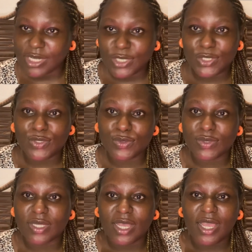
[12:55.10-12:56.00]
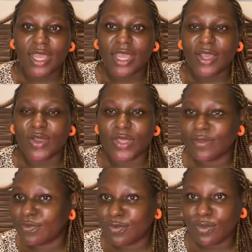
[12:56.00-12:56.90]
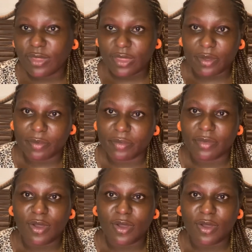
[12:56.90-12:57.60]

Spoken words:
use in full term.